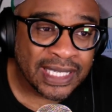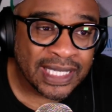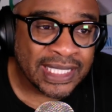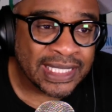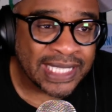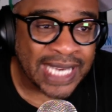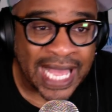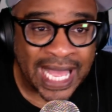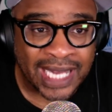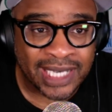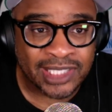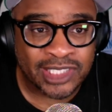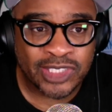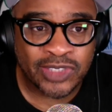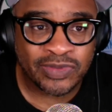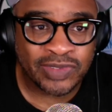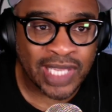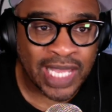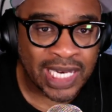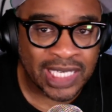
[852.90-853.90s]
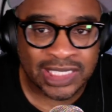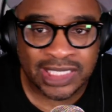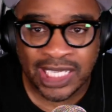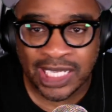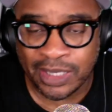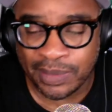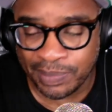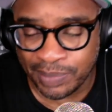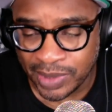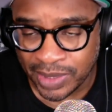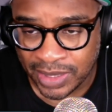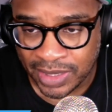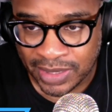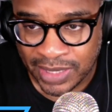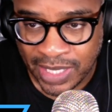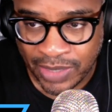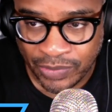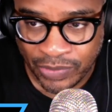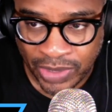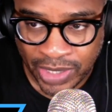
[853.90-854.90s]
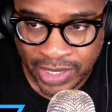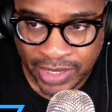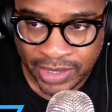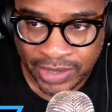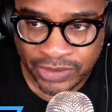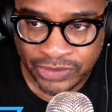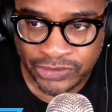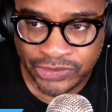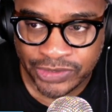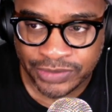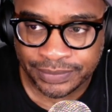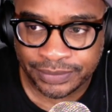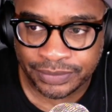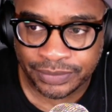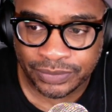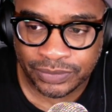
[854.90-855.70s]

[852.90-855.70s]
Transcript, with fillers: Dallas, if Dallas had a pick in that range,